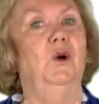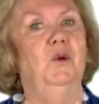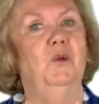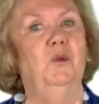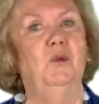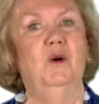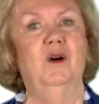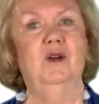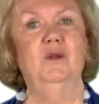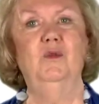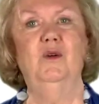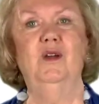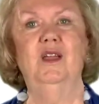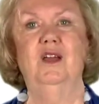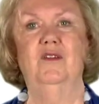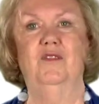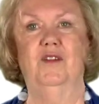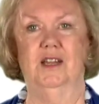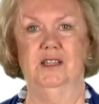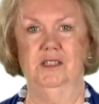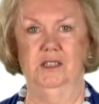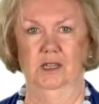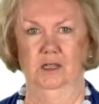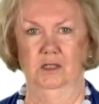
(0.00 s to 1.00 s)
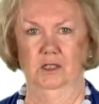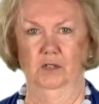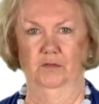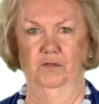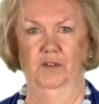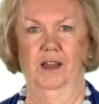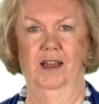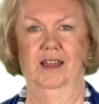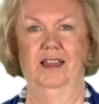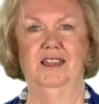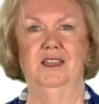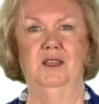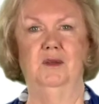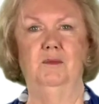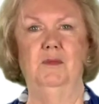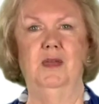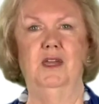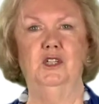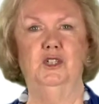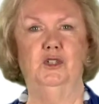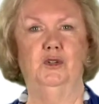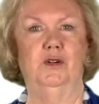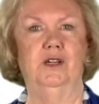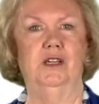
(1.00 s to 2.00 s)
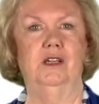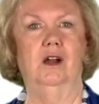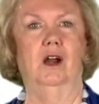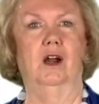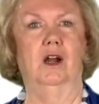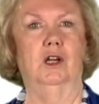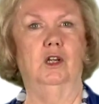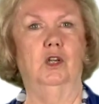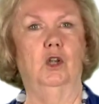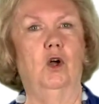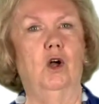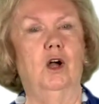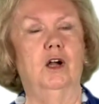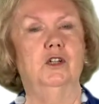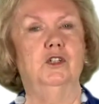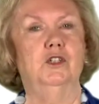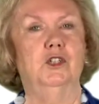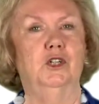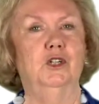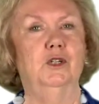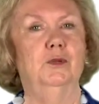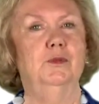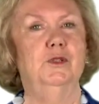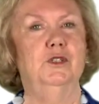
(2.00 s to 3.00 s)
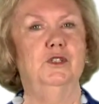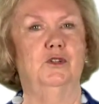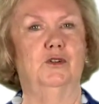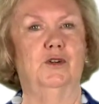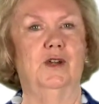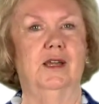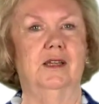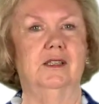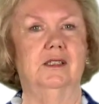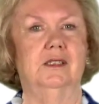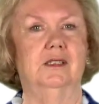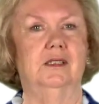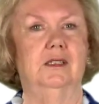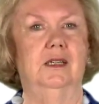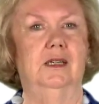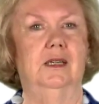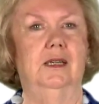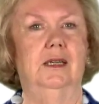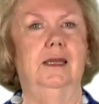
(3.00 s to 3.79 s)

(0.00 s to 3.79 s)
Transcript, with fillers: One way of identifying and measuring our long term stress